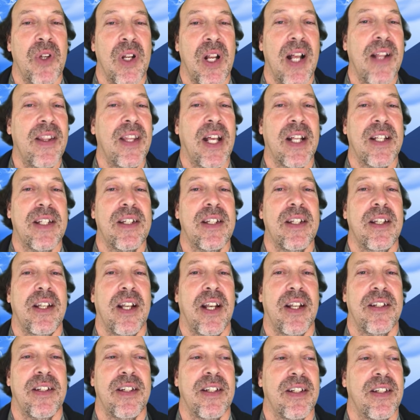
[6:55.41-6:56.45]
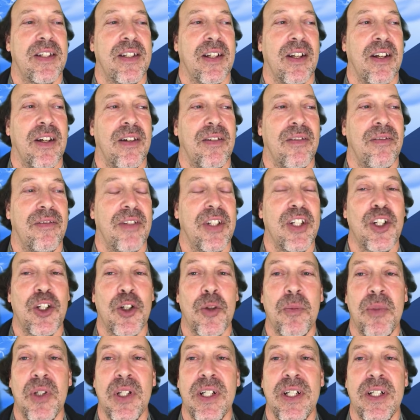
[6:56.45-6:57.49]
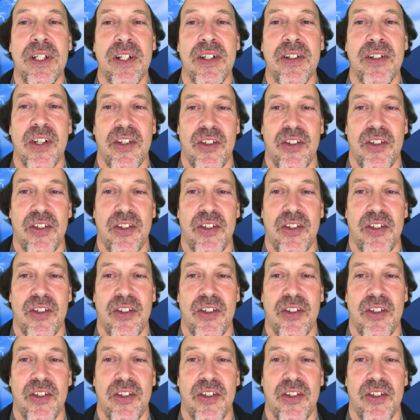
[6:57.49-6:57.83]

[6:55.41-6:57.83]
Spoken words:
And that's the essence of incompleteness